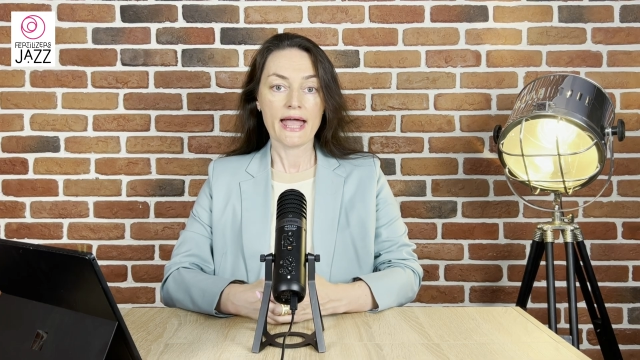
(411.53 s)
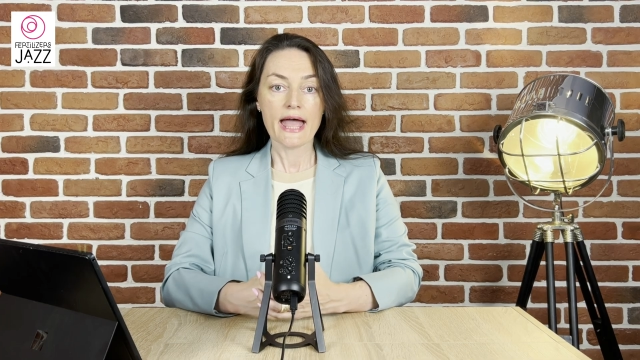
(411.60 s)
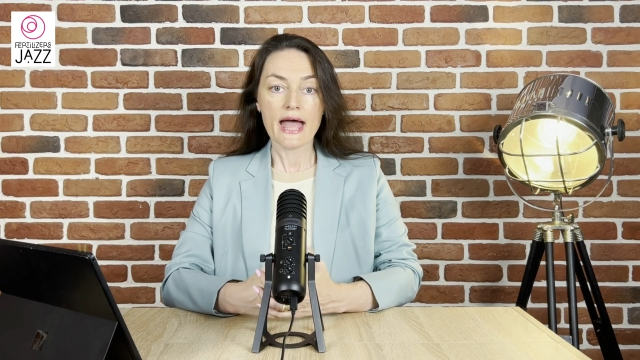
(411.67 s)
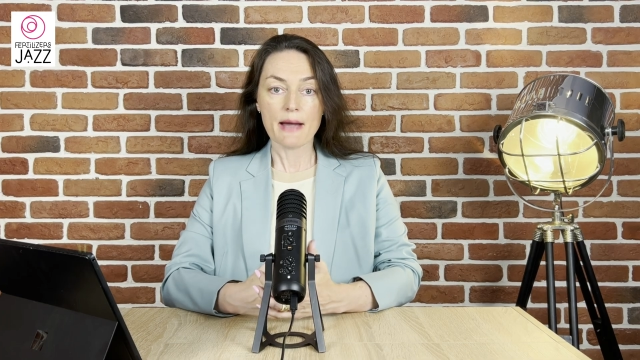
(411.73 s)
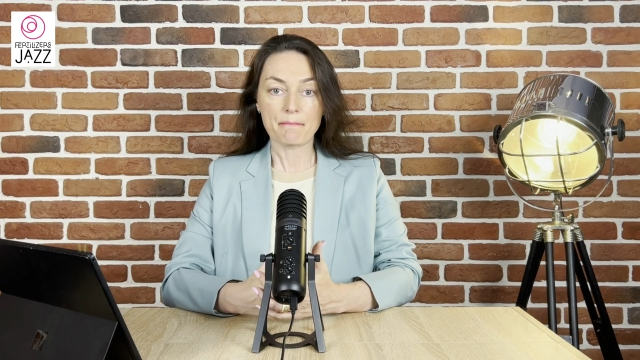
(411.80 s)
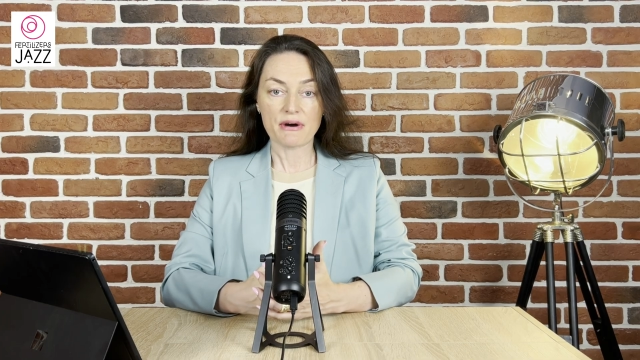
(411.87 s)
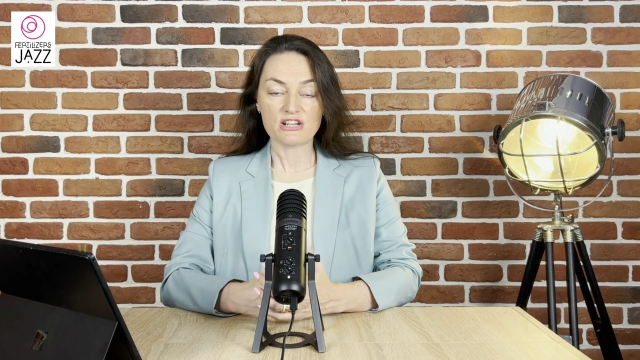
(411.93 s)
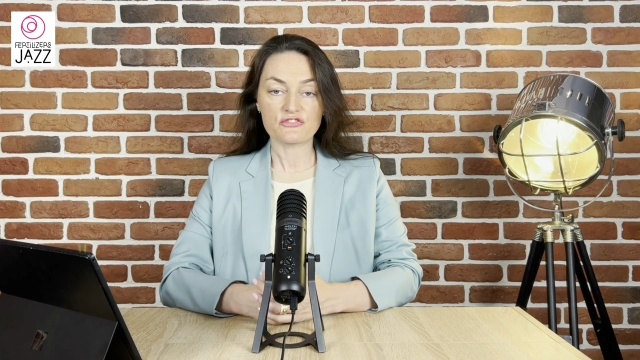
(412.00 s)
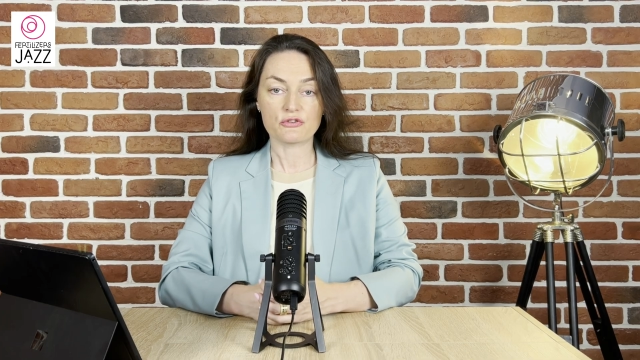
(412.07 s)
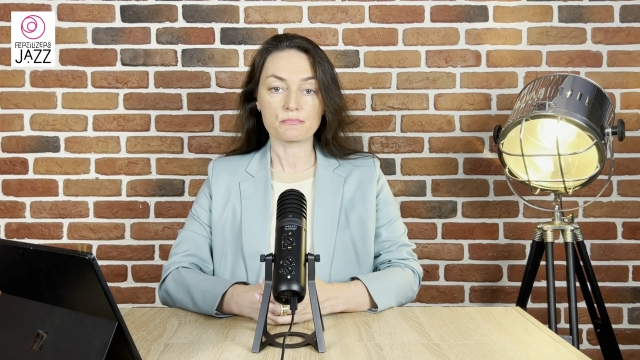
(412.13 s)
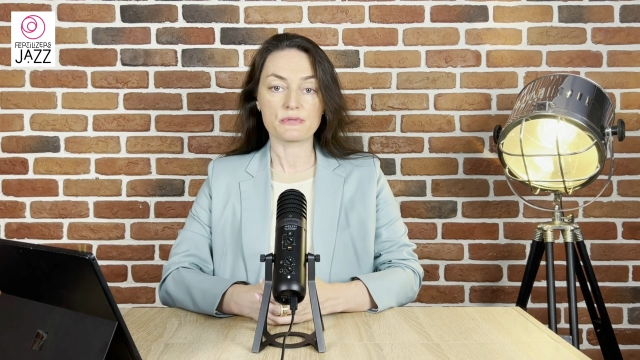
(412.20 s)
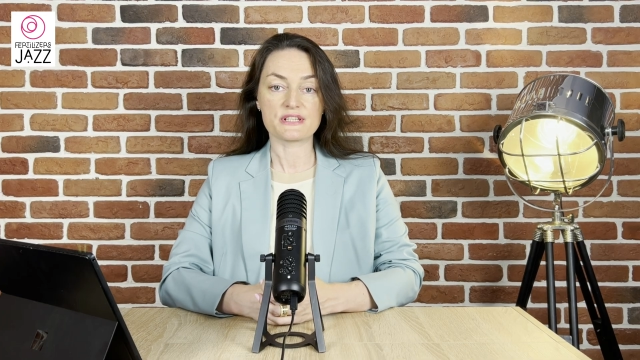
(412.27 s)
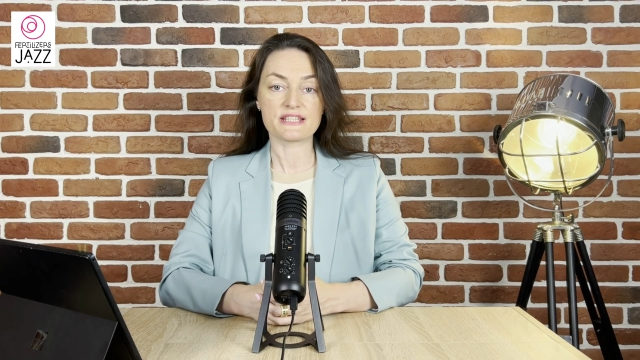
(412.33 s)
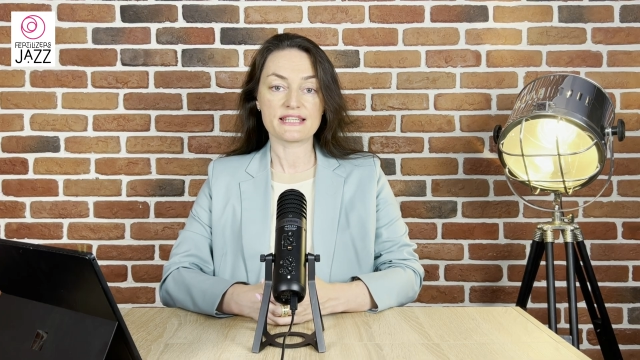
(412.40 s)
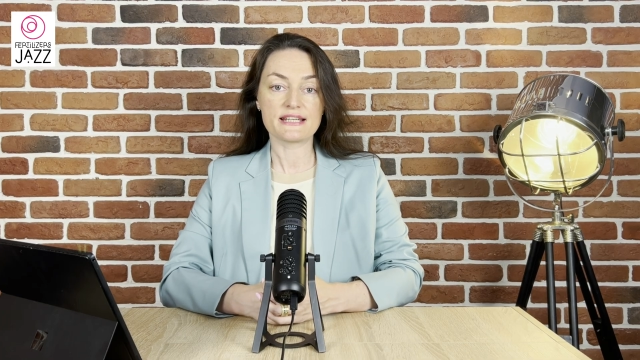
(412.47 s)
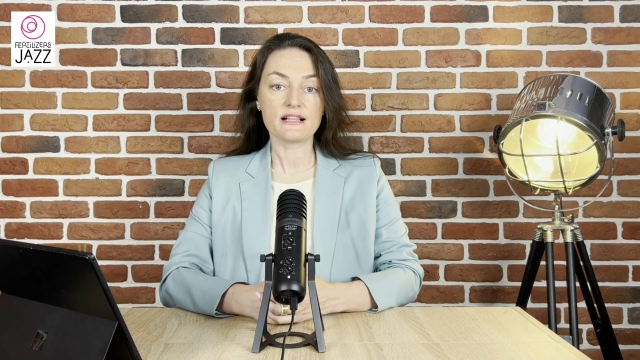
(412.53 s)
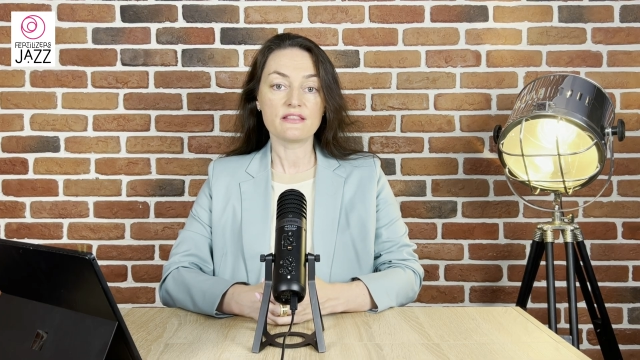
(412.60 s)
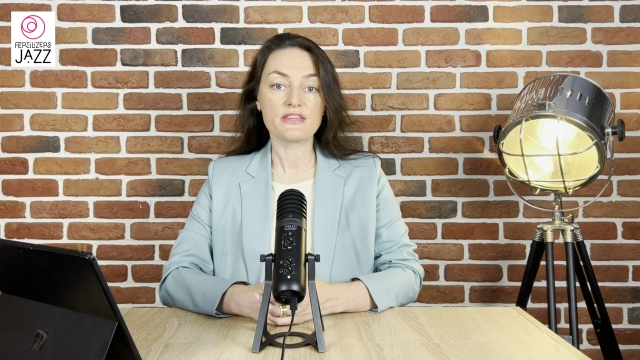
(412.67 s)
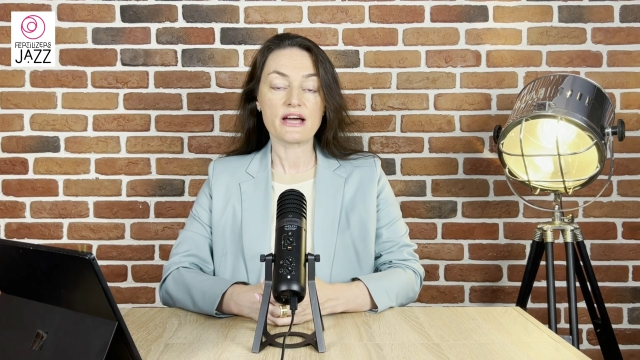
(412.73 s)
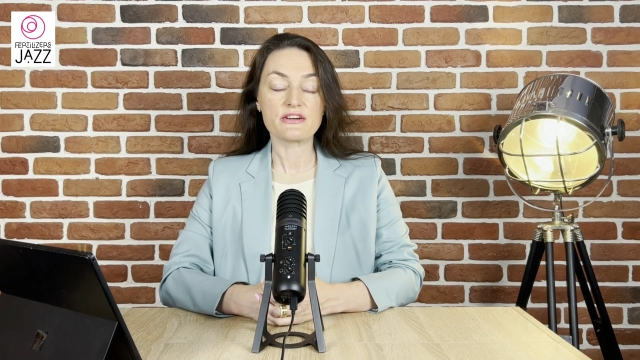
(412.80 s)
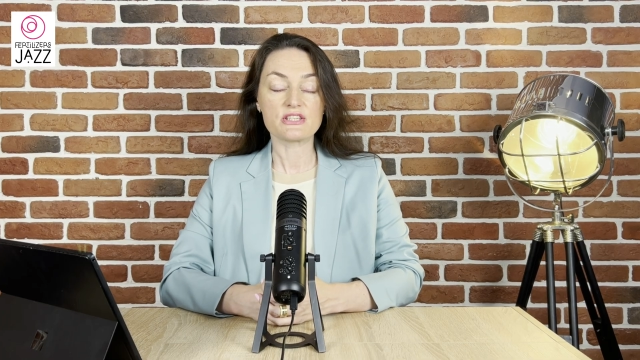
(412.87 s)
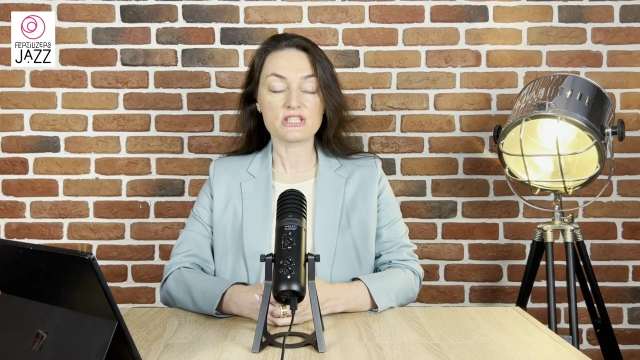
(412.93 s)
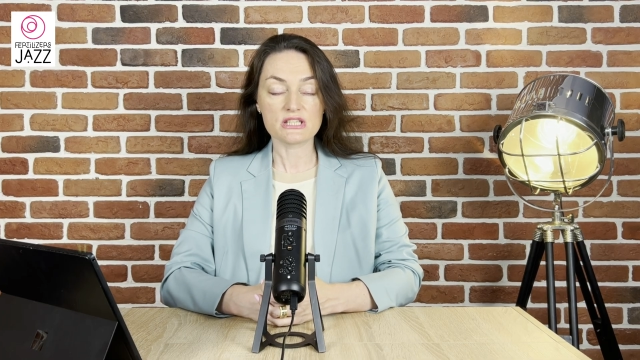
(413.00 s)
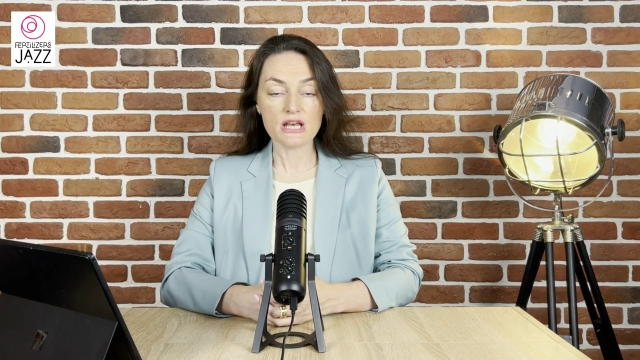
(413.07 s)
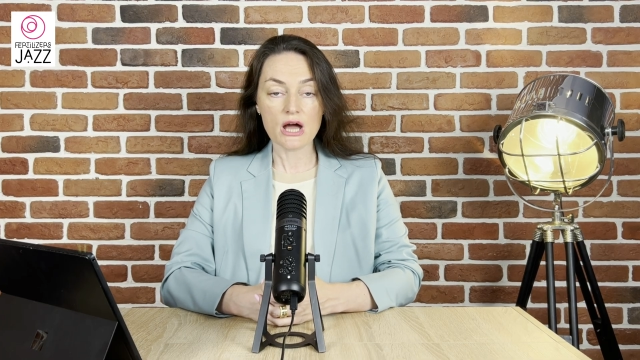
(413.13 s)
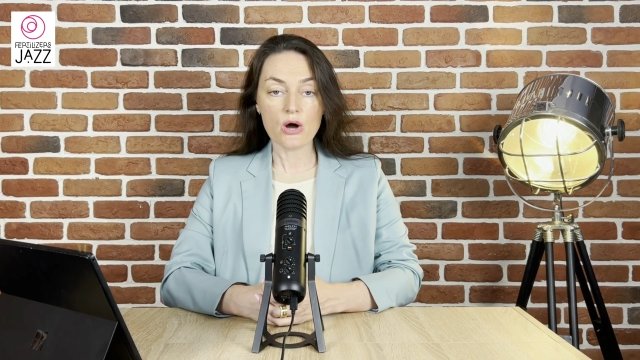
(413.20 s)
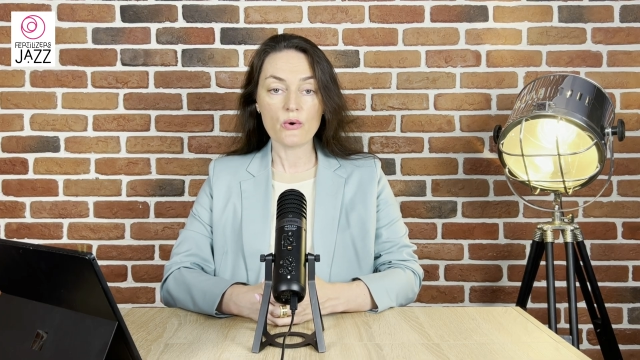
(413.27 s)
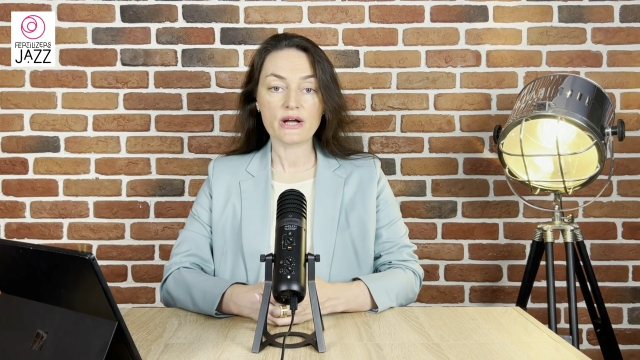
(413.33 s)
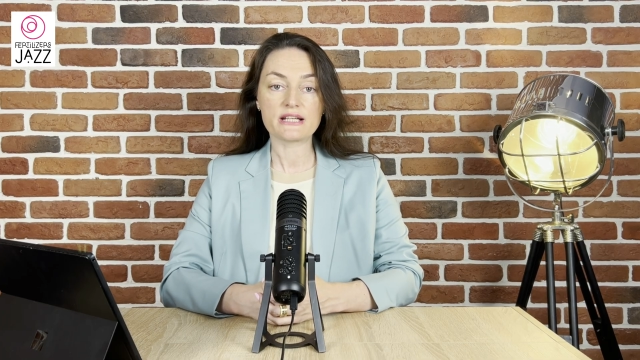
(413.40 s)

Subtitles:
Apart from Brazil, there is no